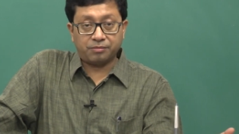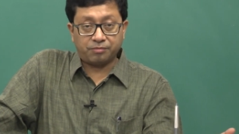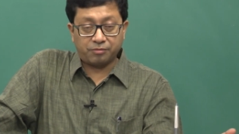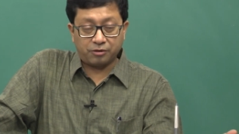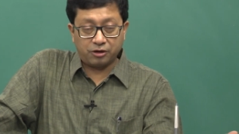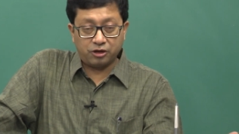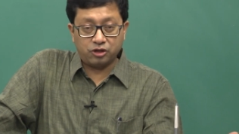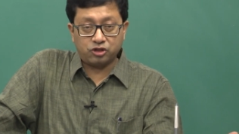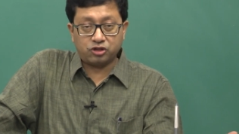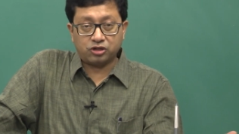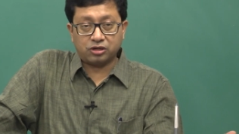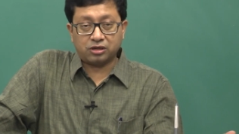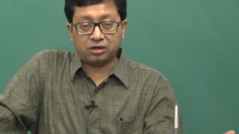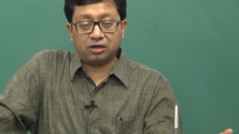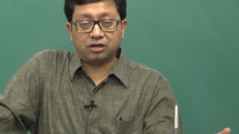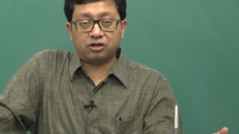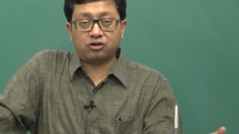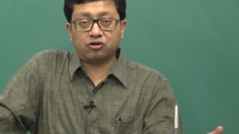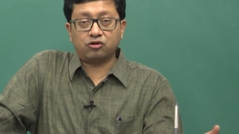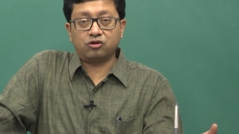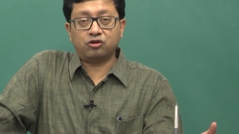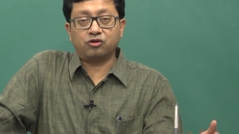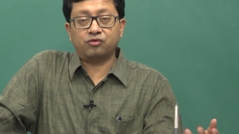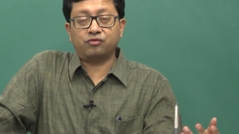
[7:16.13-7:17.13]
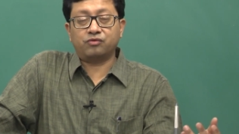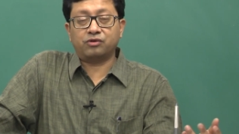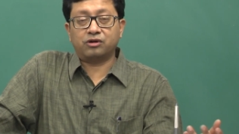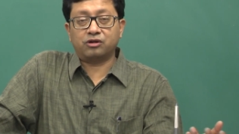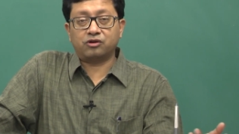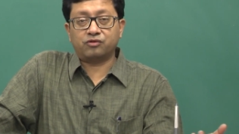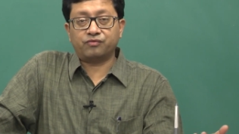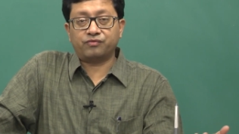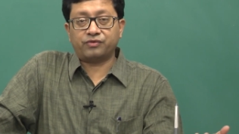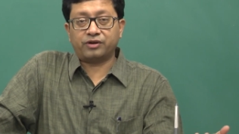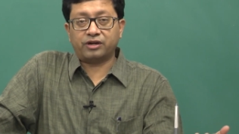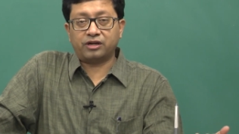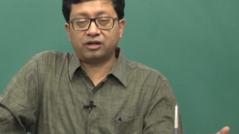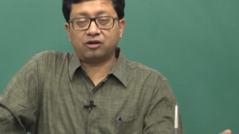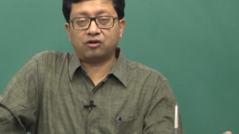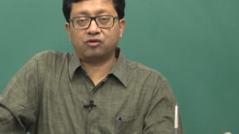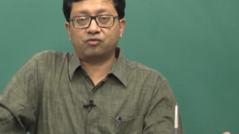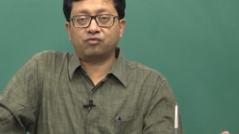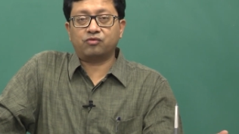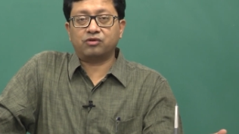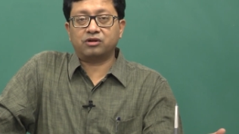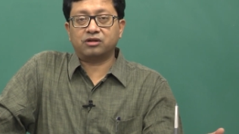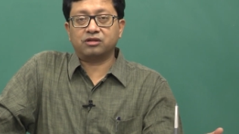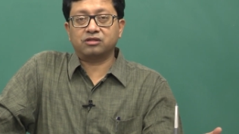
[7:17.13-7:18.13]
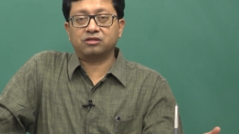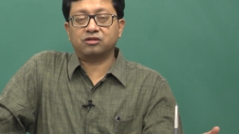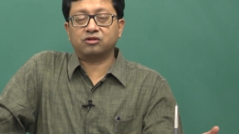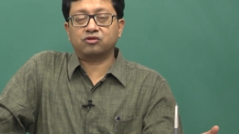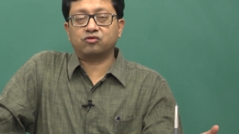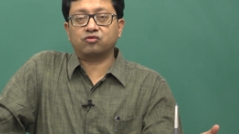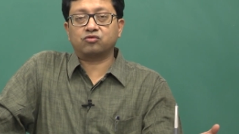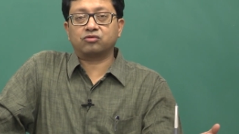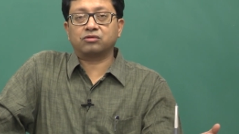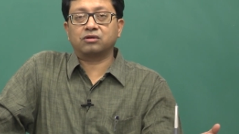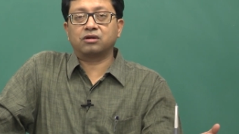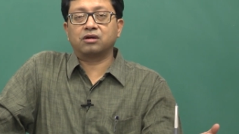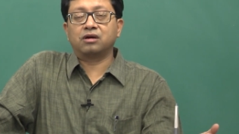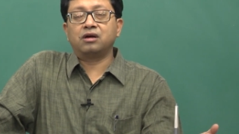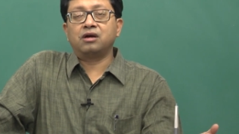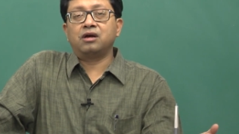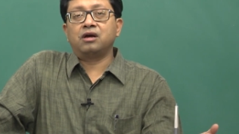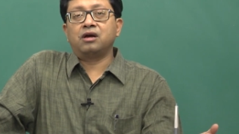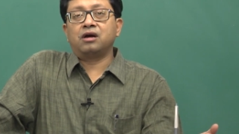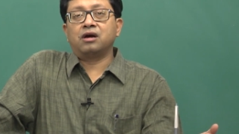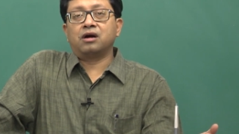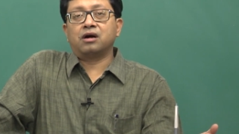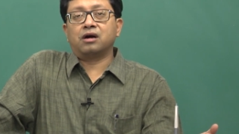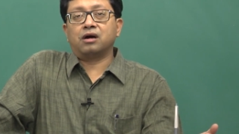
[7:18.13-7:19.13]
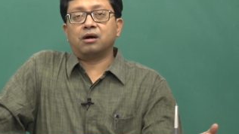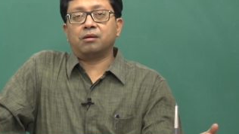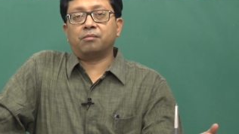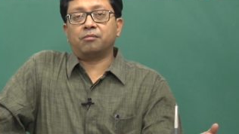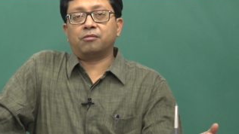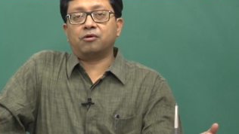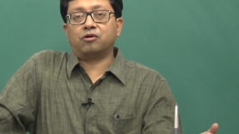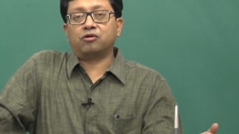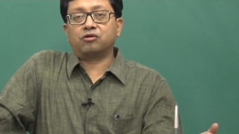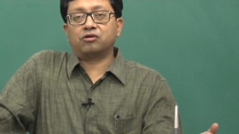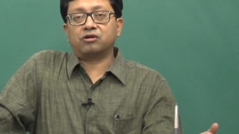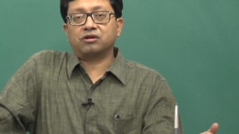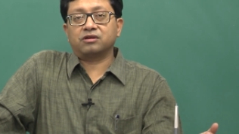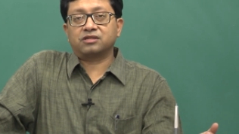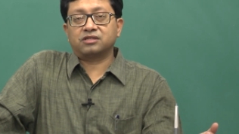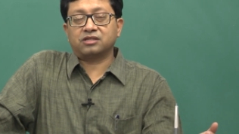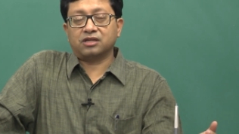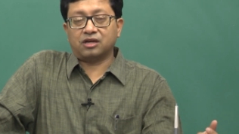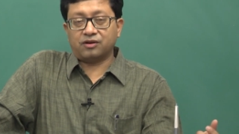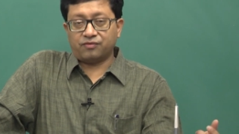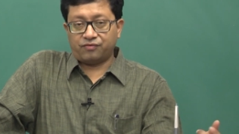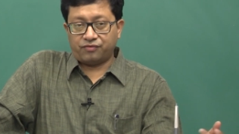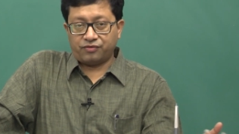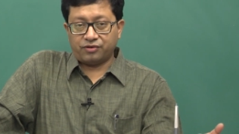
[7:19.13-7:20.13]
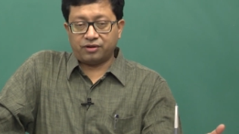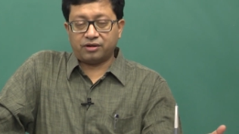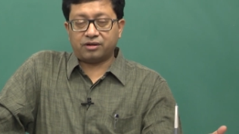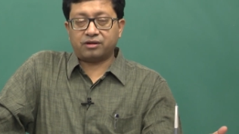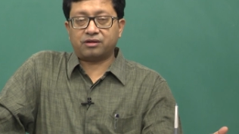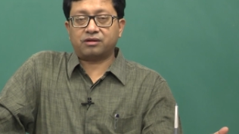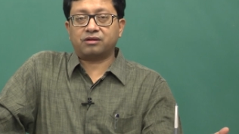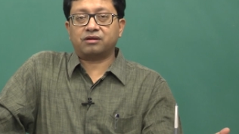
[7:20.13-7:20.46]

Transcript: pollution control, you want to find out what is the total amount of sulfur